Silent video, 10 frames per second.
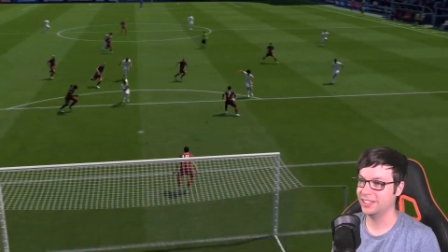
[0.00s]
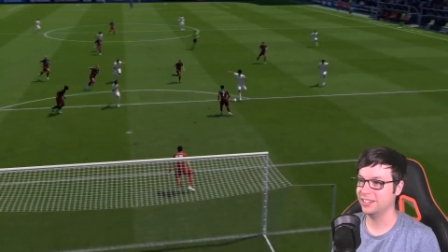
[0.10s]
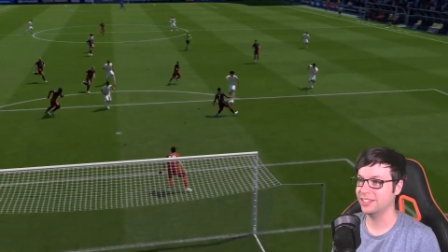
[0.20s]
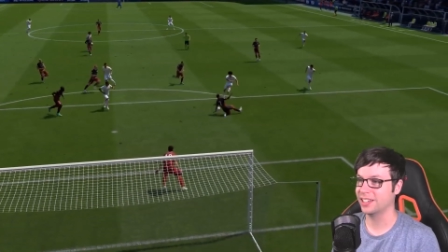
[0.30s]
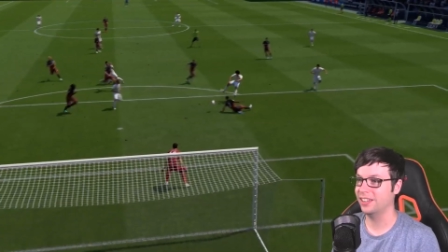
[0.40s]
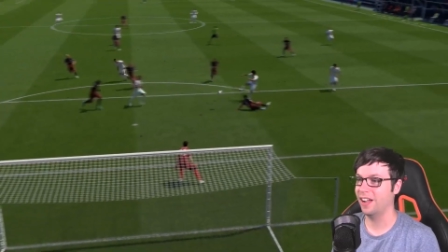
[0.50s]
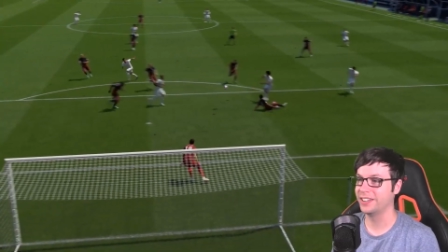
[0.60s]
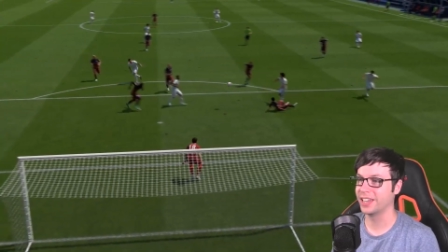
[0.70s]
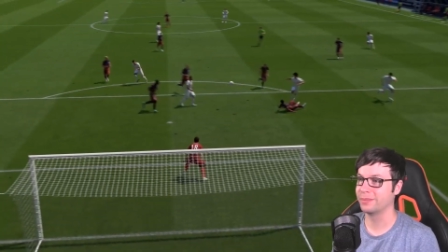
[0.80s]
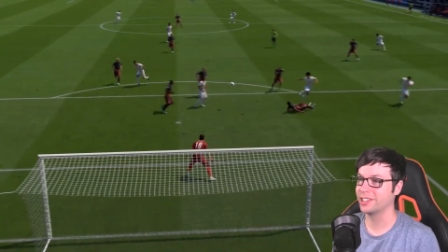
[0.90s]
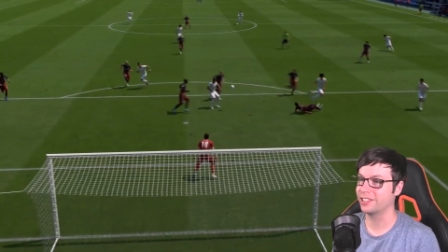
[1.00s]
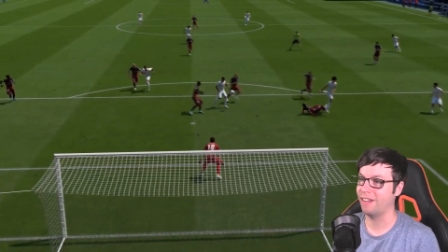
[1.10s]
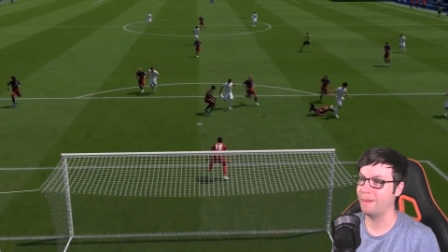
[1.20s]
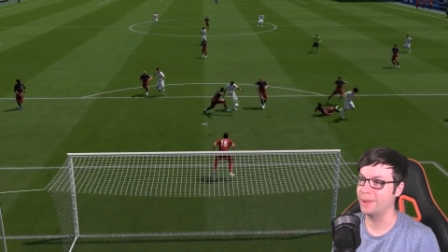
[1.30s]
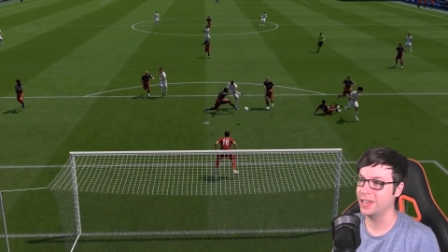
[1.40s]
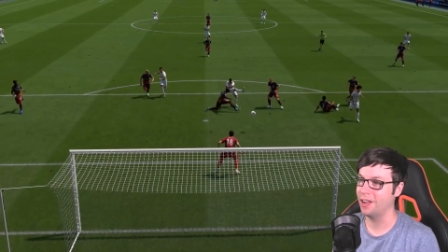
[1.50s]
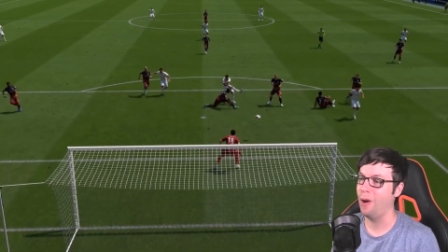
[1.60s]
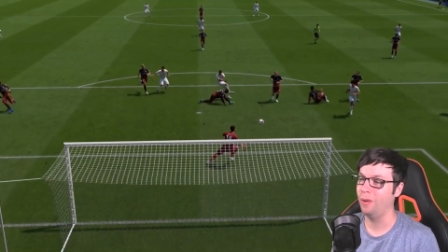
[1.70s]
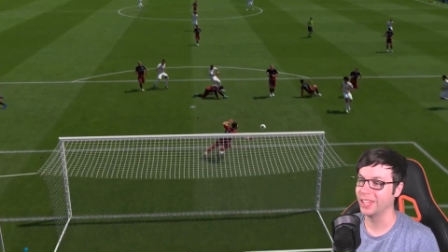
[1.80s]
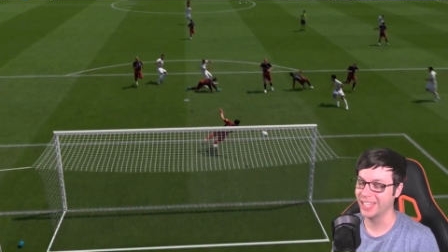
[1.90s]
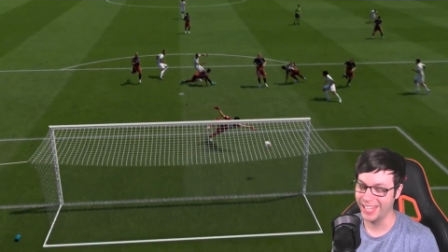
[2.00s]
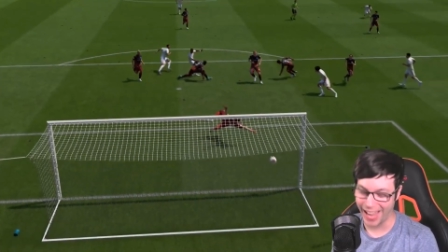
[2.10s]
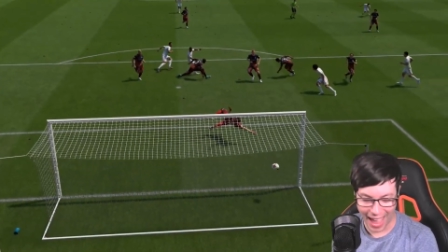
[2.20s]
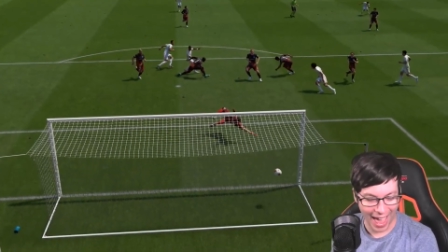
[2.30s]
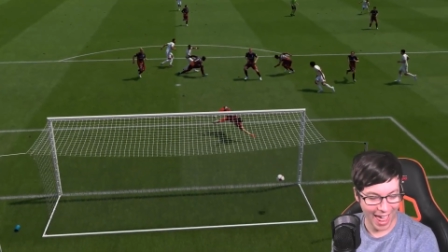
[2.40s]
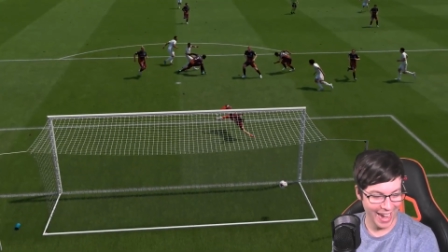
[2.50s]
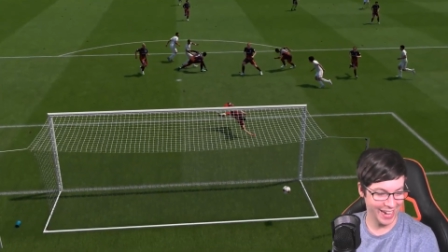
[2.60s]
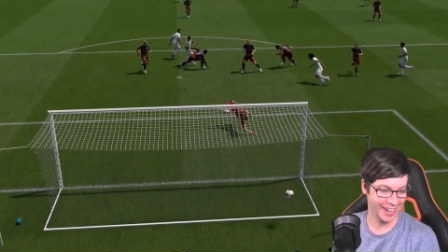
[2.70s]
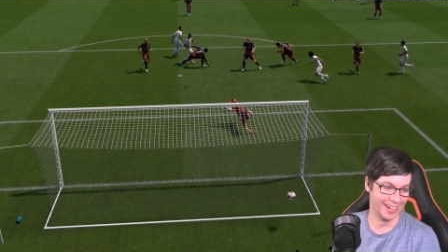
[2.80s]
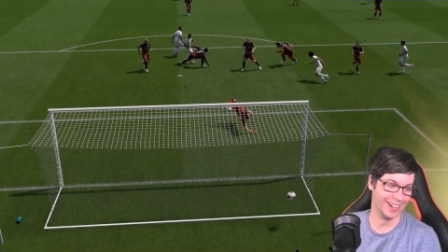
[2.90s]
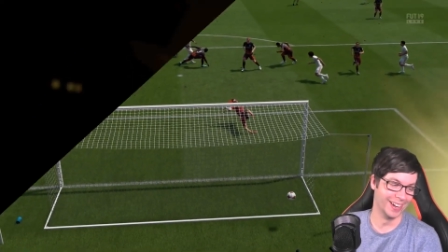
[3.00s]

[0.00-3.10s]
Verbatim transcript: such a goddamn scrappy goal again.